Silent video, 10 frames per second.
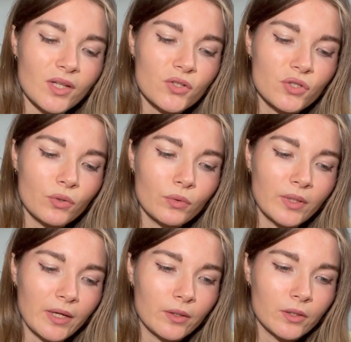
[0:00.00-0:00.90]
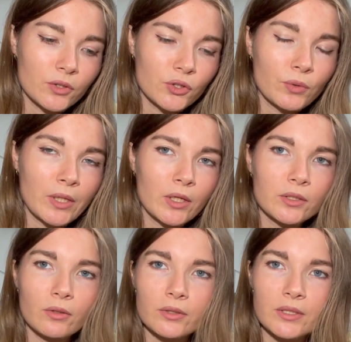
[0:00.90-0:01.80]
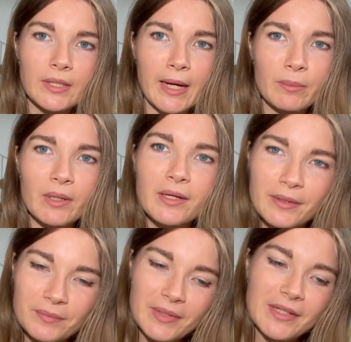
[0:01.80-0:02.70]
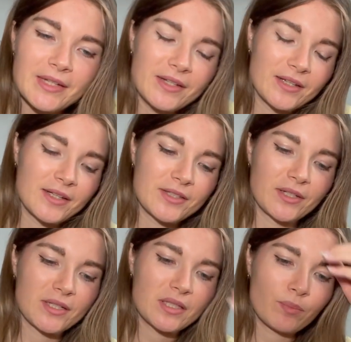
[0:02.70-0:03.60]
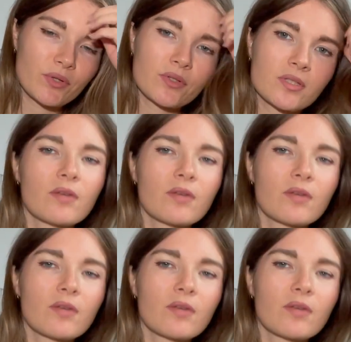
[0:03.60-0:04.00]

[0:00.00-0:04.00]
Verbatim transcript: so yeah, during adult time. So the person is